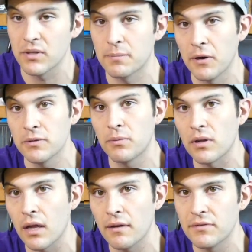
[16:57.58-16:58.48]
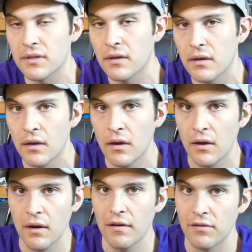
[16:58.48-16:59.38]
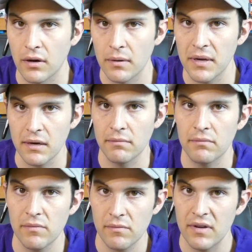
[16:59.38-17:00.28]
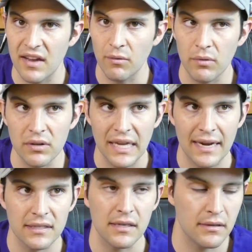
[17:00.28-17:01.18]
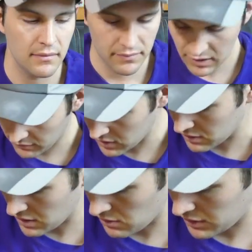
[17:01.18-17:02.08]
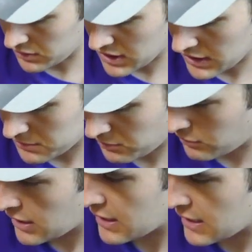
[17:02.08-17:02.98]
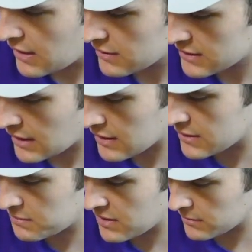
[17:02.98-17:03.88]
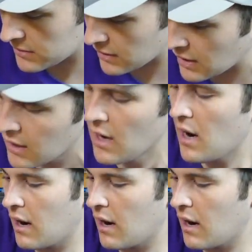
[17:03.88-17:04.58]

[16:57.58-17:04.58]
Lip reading: disposable gloves. If you're going to be getting real nasty, if you're doing an oil change before heading out, it's kind of nice being able to do that. All